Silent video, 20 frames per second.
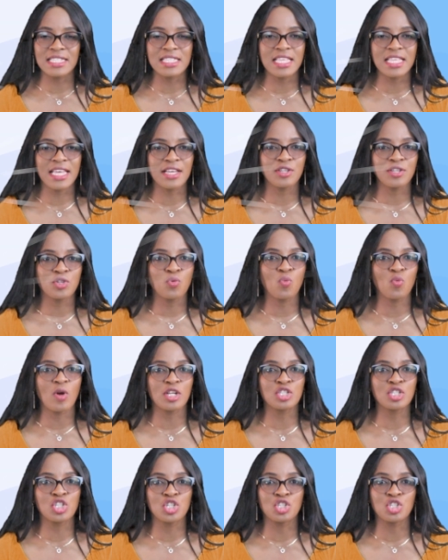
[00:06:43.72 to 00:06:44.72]
thing you
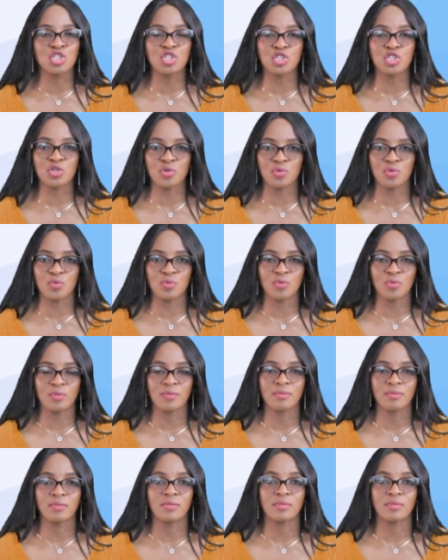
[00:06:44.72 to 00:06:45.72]
want to do,
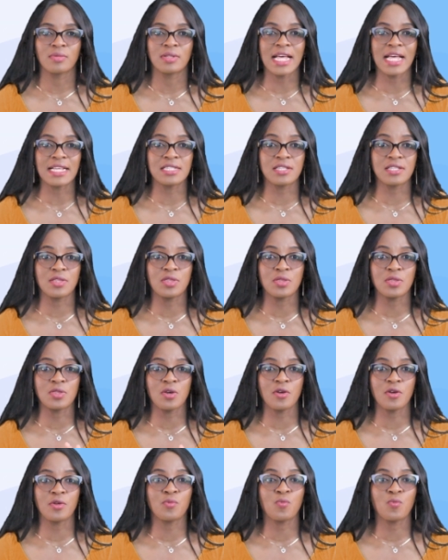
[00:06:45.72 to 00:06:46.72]
that's the
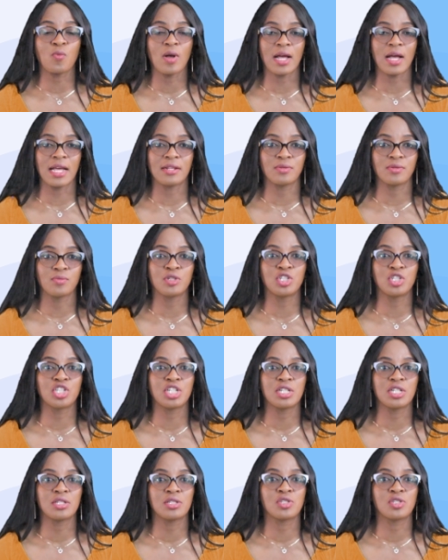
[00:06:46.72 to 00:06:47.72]
third one, which
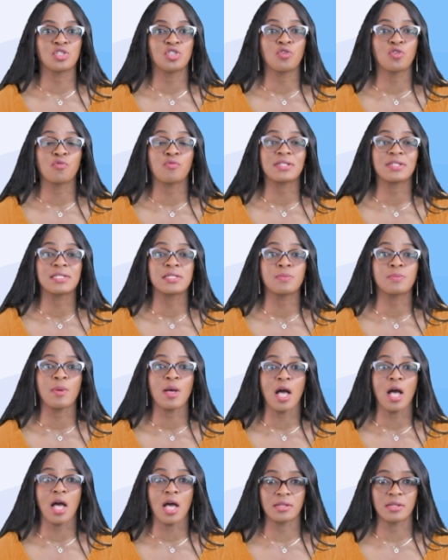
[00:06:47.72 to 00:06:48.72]
is your
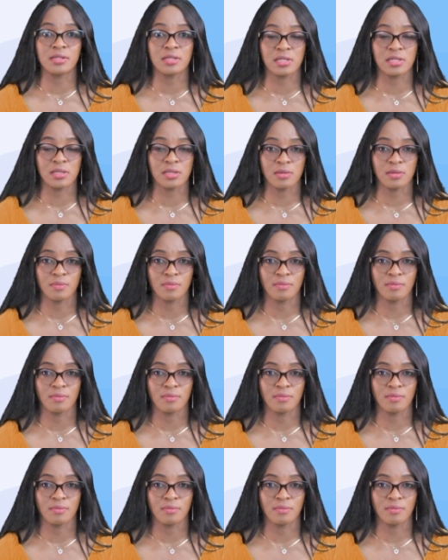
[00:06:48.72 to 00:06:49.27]
response.